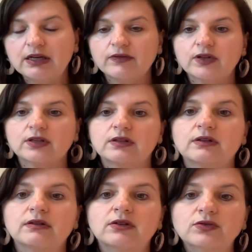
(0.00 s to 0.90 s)
I think
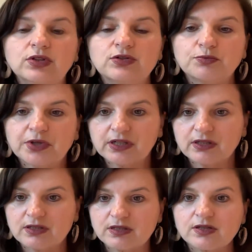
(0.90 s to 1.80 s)
you need to
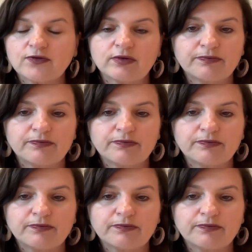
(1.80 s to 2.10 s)
practice this